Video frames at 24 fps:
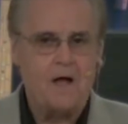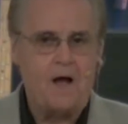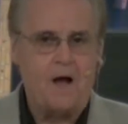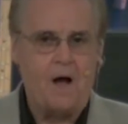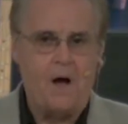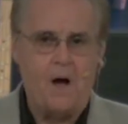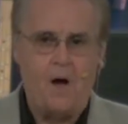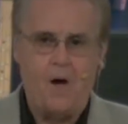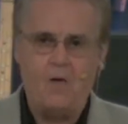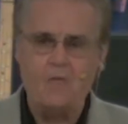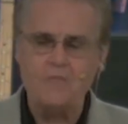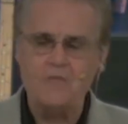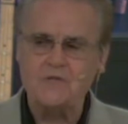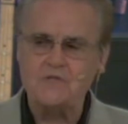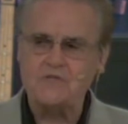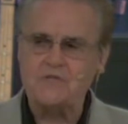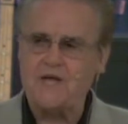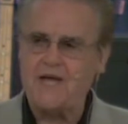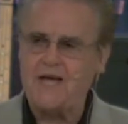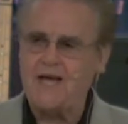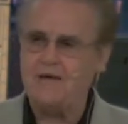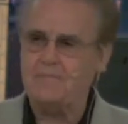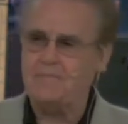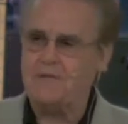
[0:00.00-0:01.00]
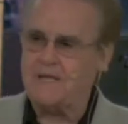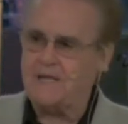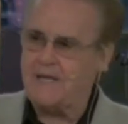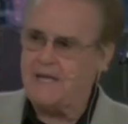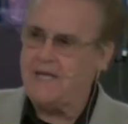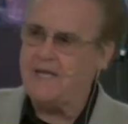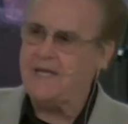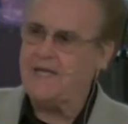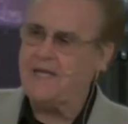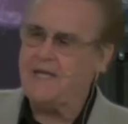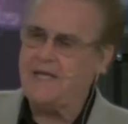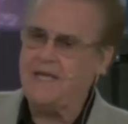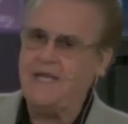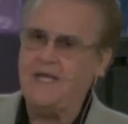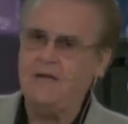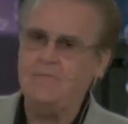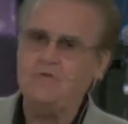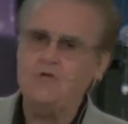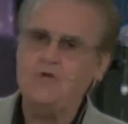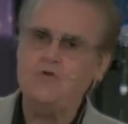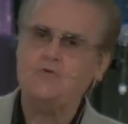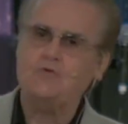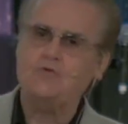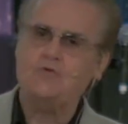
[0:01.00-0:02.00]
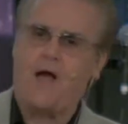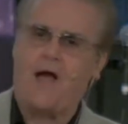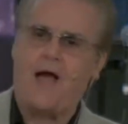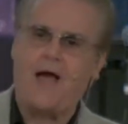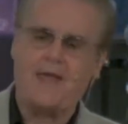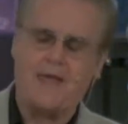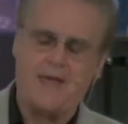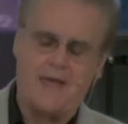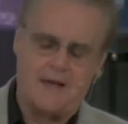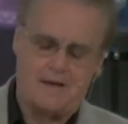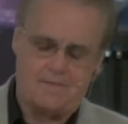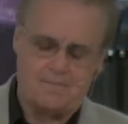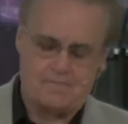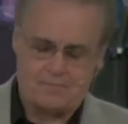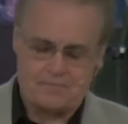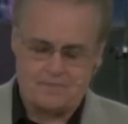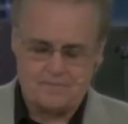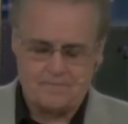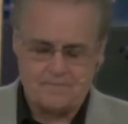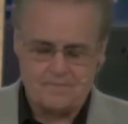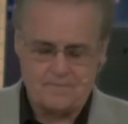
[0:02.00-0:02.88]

All the time in Him you triumph.